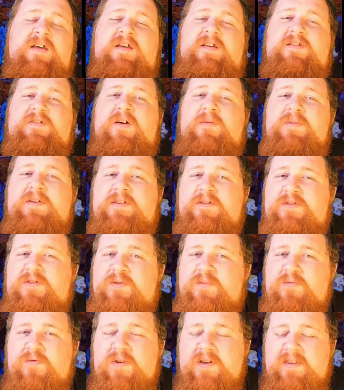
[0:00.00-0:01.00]
So I mean, there's
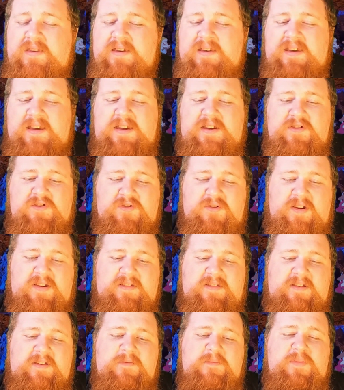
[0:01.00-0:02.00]
some really
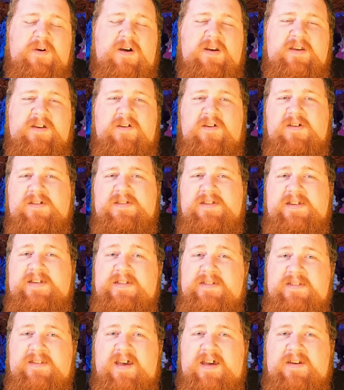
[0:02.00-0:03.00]
interesting bodyguards
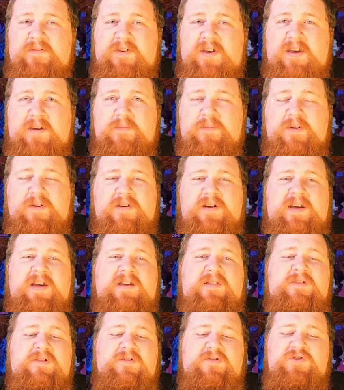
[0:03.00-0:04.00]
inside of Amber,
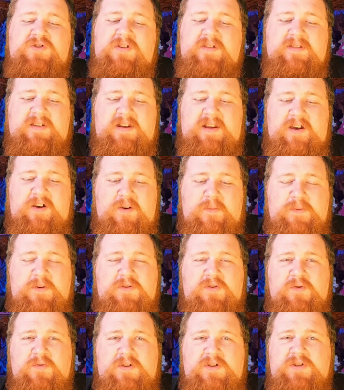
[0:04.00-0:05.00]
and they're just going to help you
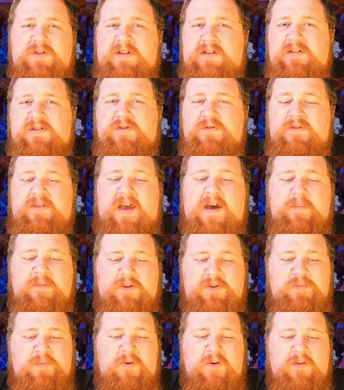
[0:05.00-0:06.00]
do what you need to do that
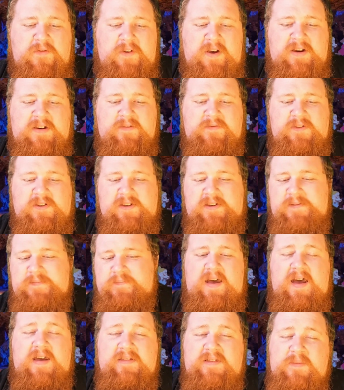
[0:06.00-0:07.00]
much more effectively.
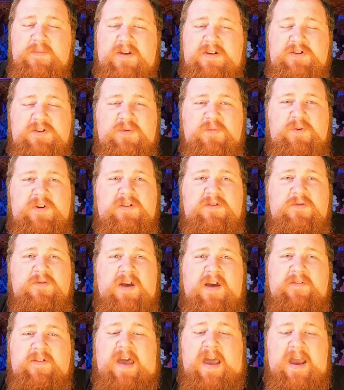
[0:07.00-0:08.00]
As I mentioned, we do
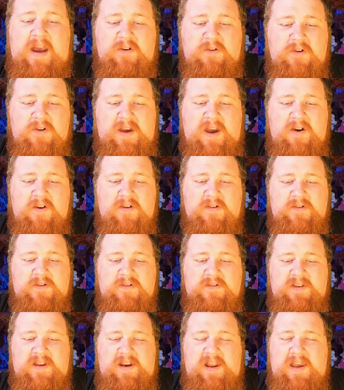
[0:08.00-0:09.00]
have aggro
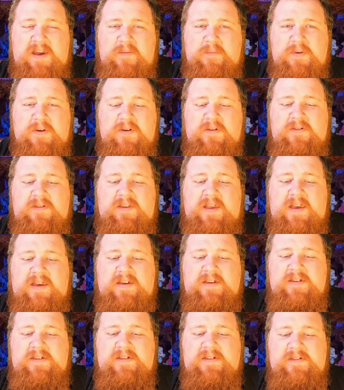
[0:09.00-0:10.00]
characters in Amber
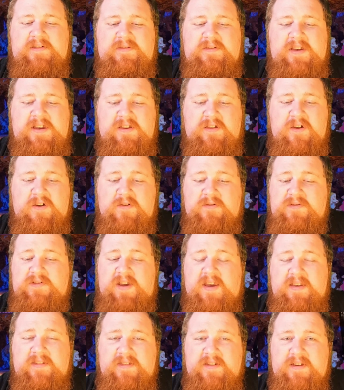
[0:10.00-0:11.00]
like Lilo,
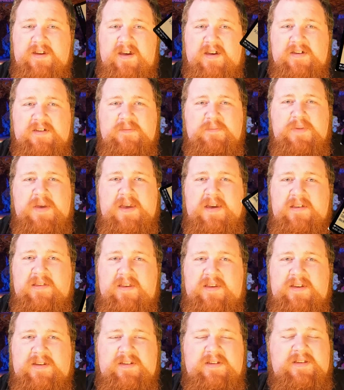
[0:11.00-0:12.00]
Daisy Duck,
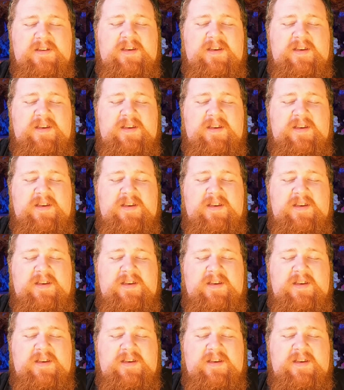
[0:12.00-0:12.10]
Piglet.